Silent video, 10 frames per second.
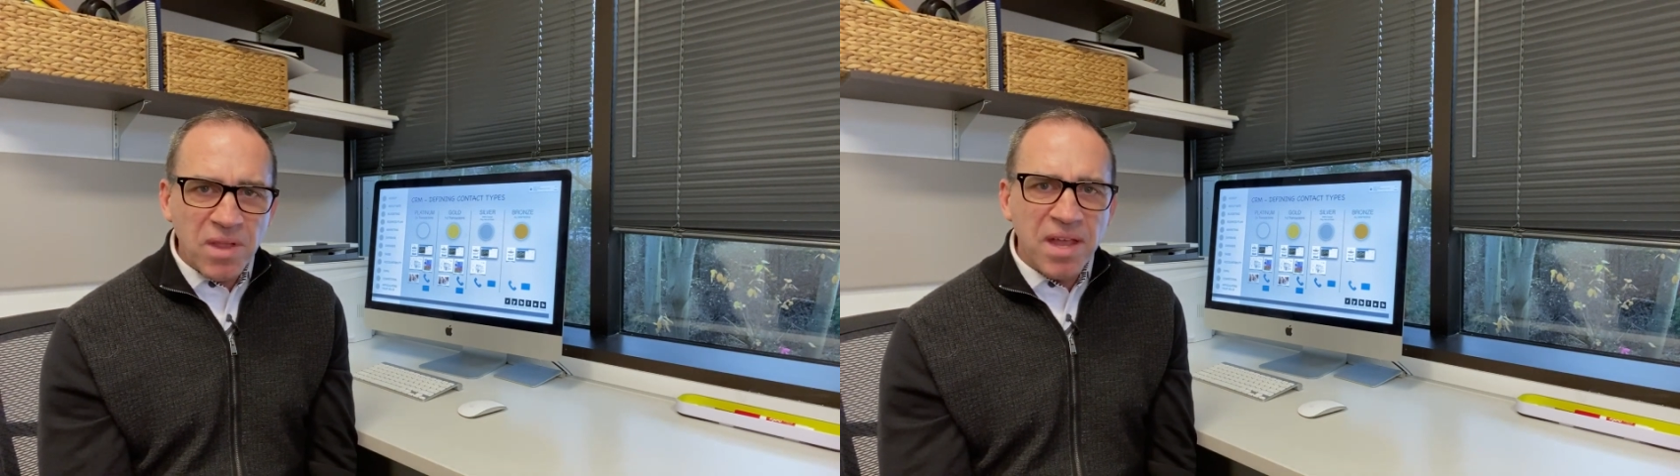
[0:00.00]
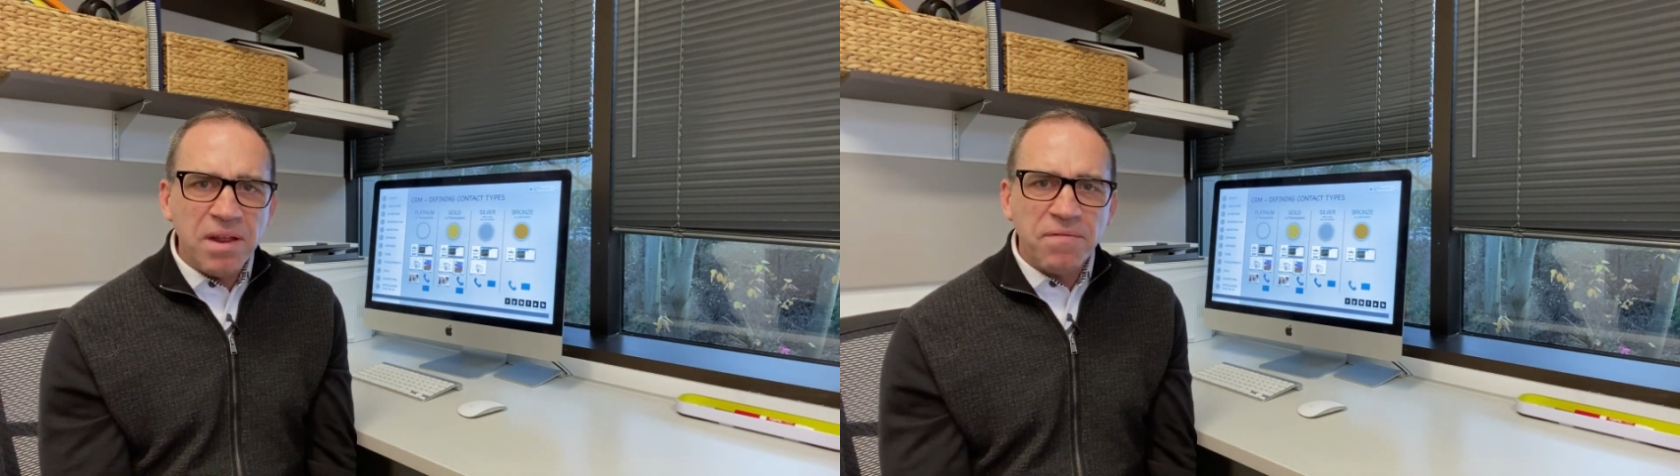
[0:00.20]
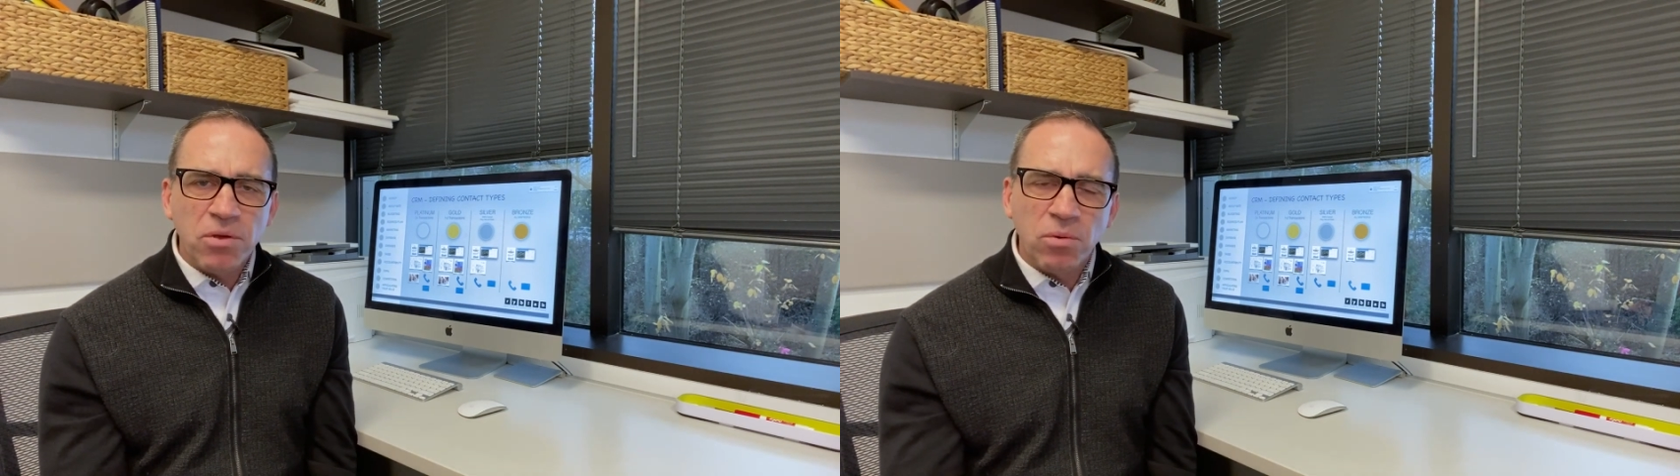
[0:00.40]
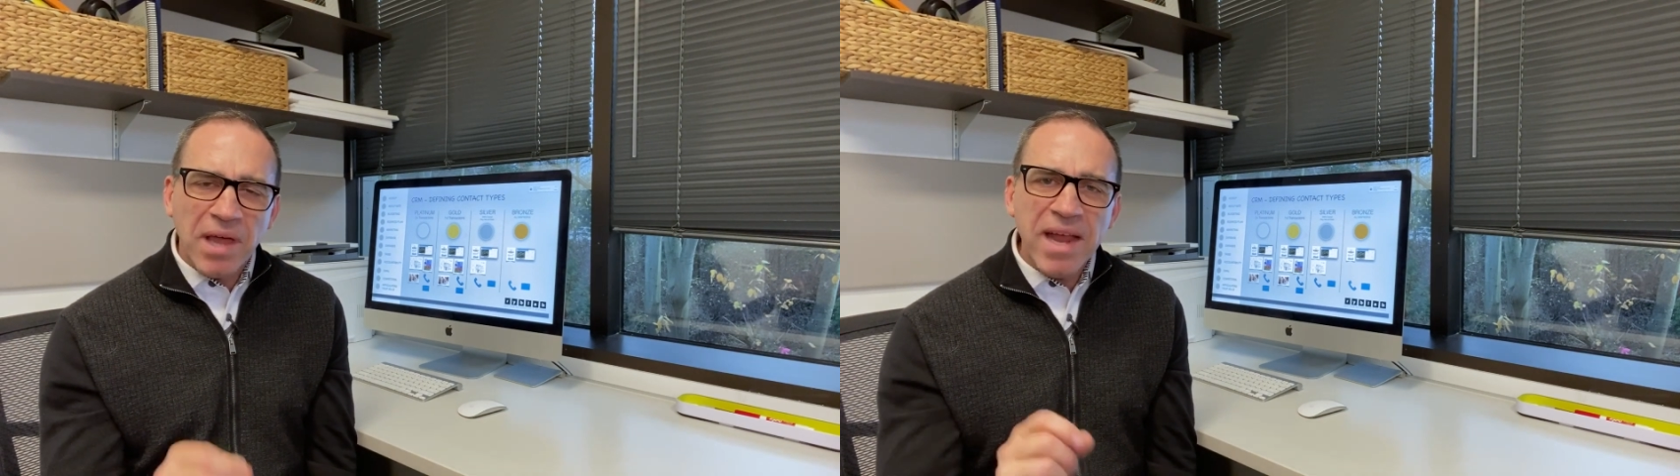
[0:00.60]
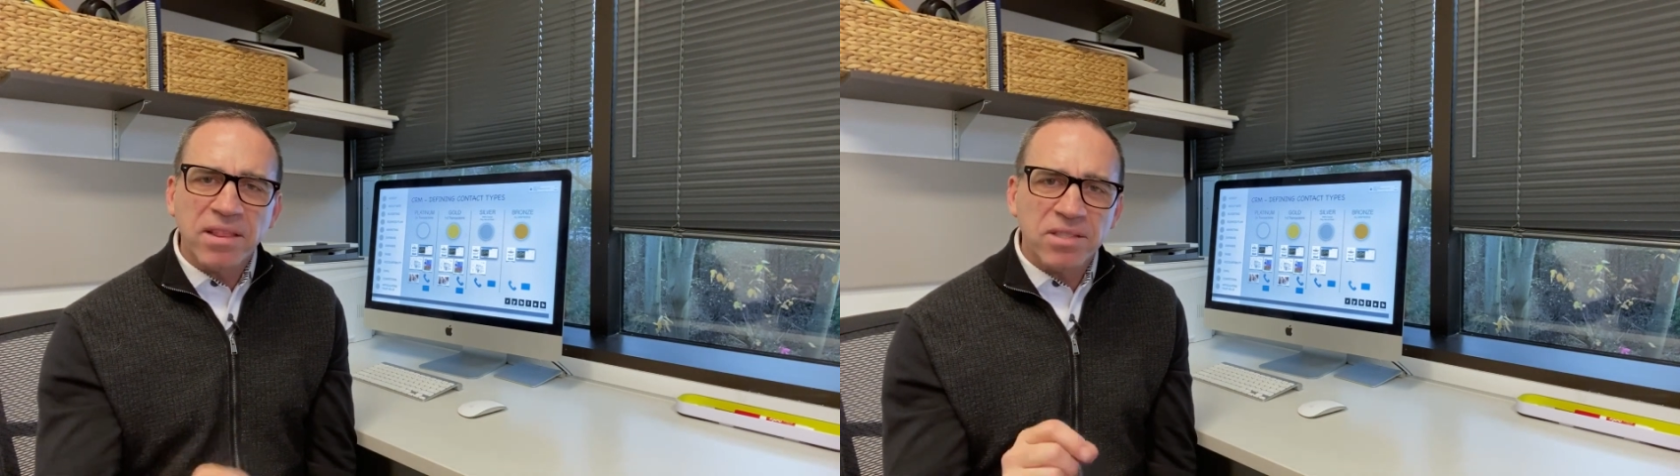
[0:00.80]
And if you
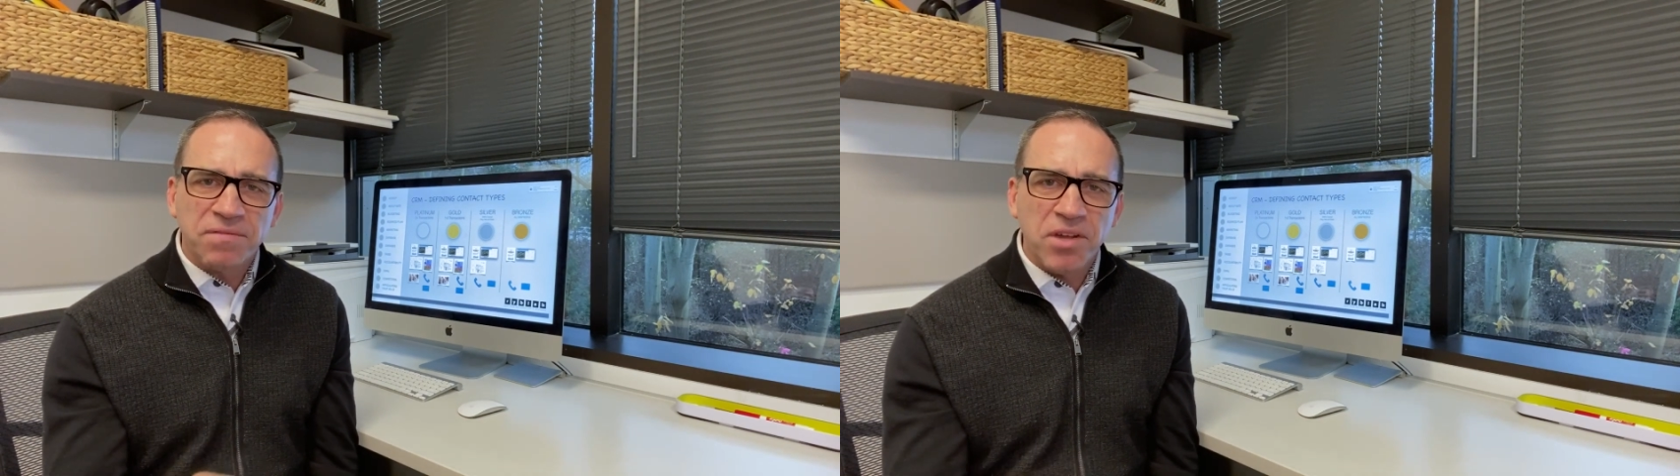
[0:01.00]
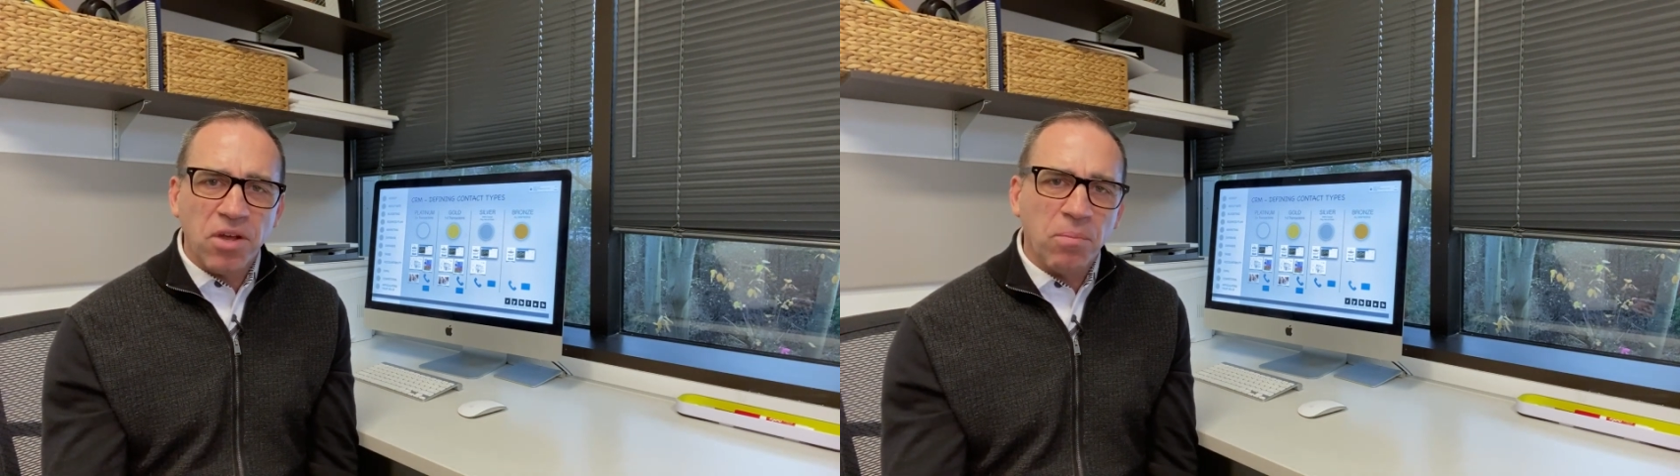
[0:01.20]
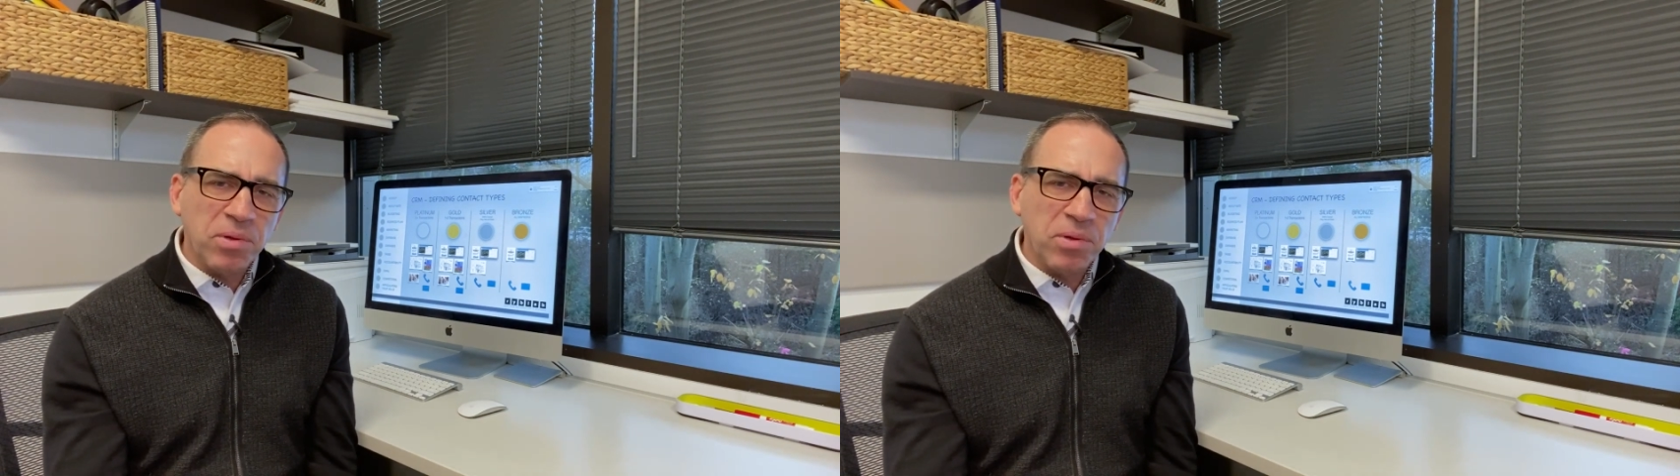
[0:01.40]
like this video,